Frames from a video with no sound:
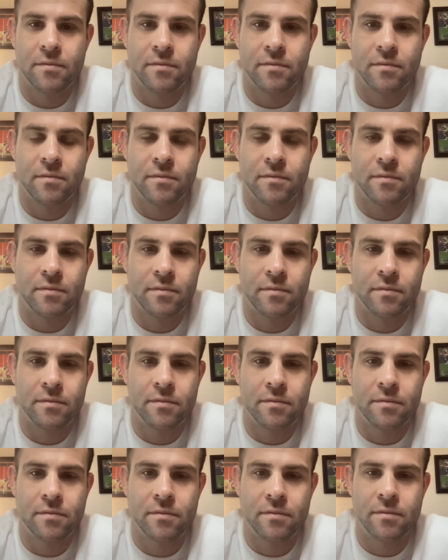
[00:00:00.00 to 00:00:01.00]

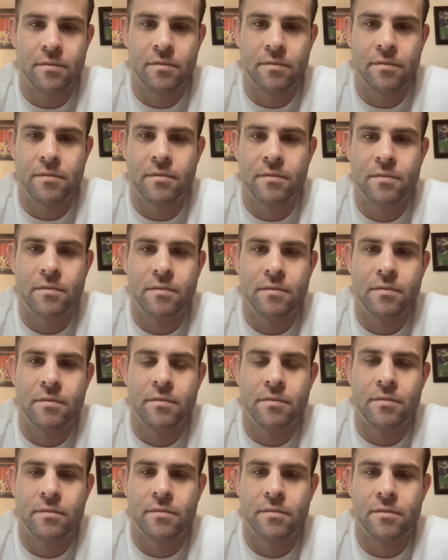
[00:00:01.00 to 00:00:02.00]

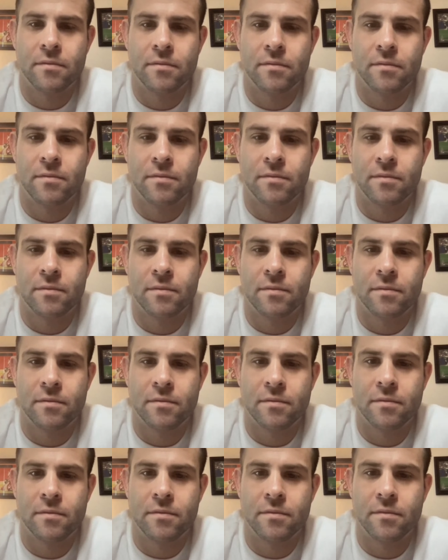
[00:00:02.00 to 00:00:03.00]

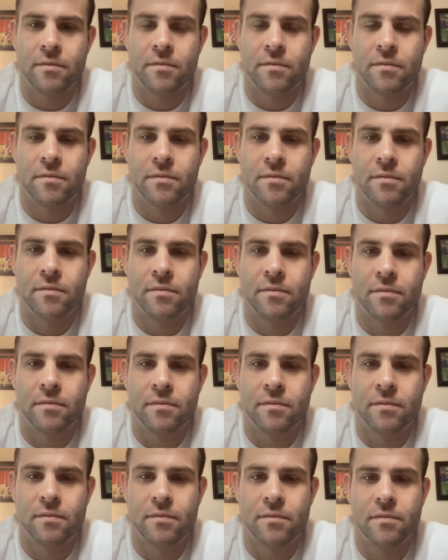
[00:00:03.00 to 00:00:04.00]

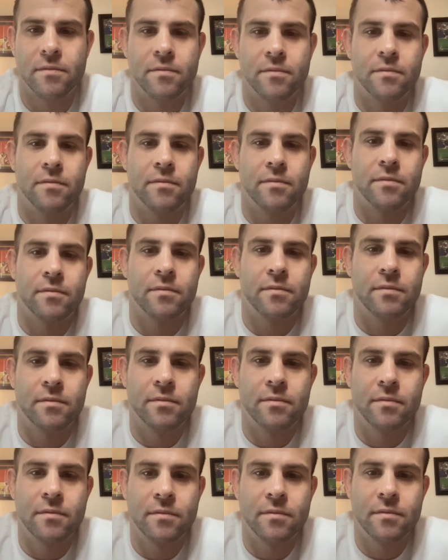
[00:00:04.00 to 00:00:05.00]

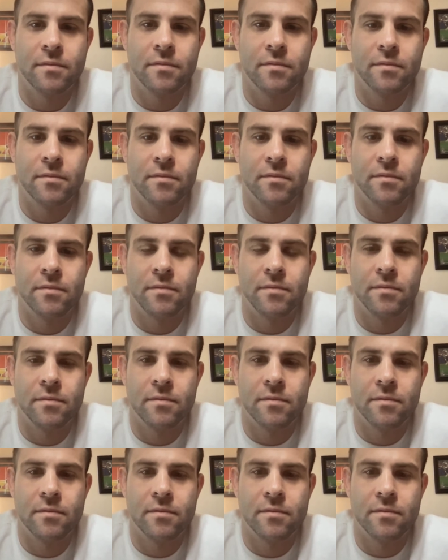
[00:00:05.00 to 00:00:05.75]
The person shown says nothing.